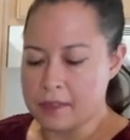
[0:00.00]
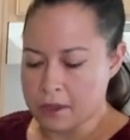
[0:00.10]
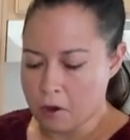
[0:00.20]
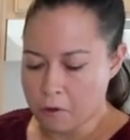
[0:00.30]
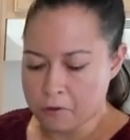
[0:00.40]
that
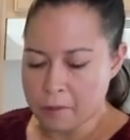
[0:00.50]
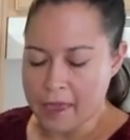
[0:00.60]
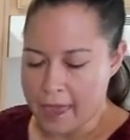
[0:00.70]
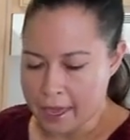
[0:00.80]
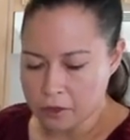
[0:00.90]
go from the
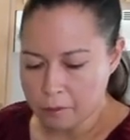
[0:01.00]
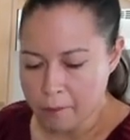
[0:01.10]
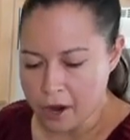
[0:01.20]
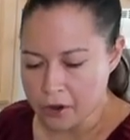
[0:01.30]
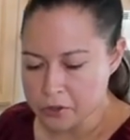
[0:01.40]

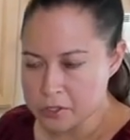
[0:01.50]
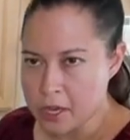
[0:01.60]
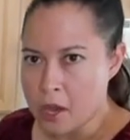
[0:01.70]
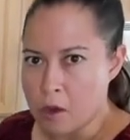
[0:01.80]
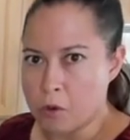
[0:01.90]
handlebars
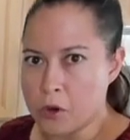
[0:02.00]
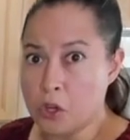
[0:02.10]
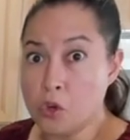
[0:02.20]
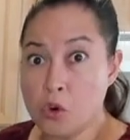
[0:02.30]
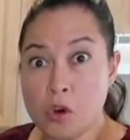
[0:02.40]
where you
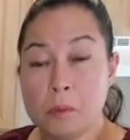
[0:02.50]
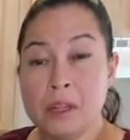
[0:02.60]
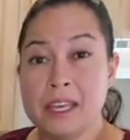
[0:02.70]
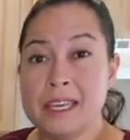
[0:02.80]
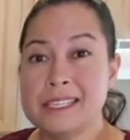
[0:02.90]

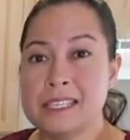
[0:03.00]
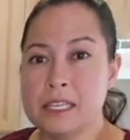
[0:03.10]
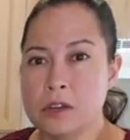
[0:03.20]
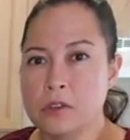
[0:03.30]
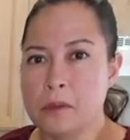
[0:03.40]
normally
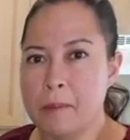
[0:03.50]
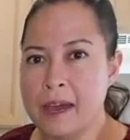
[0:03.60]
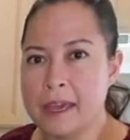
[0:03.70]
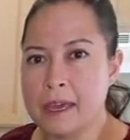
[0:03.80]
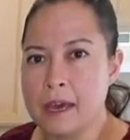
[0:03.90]
steer the
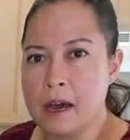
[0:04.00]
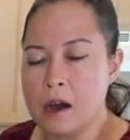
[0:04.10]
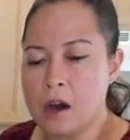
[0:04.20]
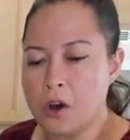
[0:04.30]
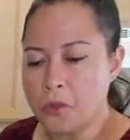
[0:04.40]
bike
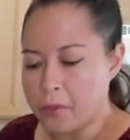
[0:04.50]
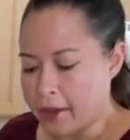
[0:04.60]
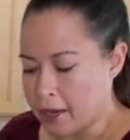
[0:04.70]
all the way